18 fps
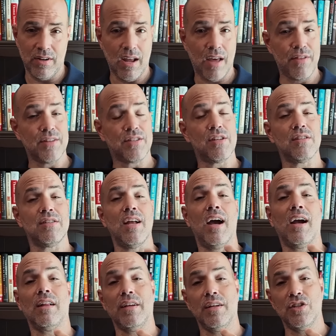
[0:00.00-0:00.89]
Now, this is
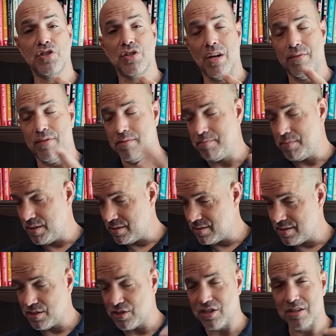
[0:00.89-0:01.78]
not clean shaven, but this